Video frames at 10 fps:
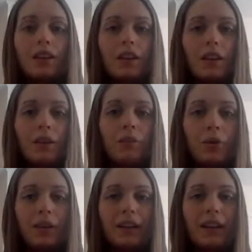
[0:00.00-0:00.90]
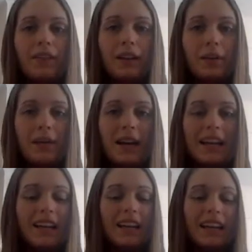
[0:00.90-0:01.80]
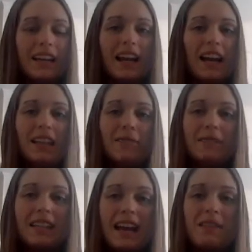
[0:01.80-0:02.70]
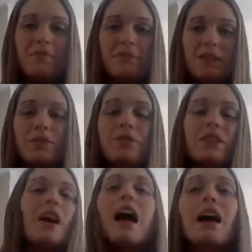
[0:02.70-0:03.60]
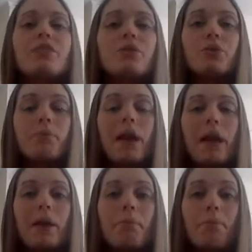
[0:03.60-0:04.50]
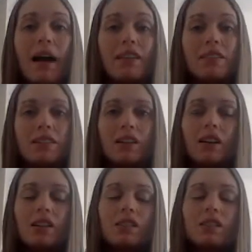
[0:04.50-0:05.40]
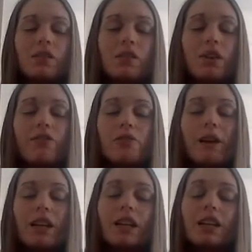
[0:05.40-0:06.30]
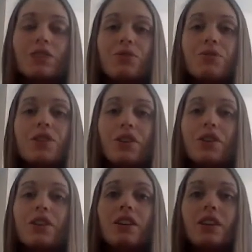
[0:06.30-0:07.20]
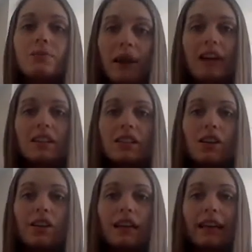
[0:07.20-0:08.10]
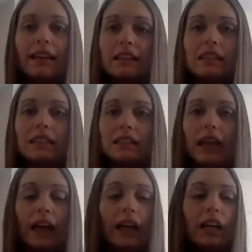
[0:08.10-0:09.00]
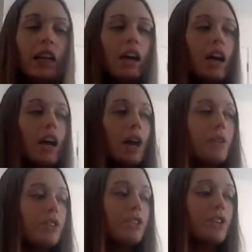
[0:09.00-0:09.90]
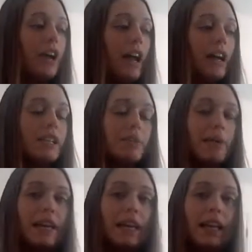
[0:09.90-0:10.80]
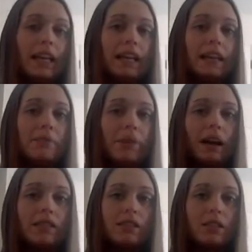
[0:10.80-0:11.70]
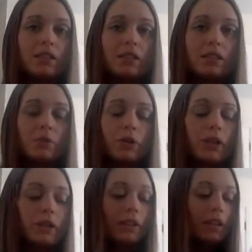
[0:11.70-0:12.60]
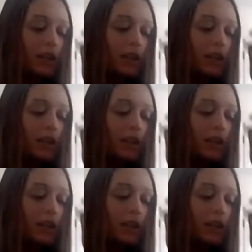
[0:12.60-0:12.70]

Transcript: Good morning, everybody. Today I'm going to be showing y'all how to make bath salt, so everybody can use a good bath salt at the end of the day. I'm going to show y'all how to make a healing bath salt this morning.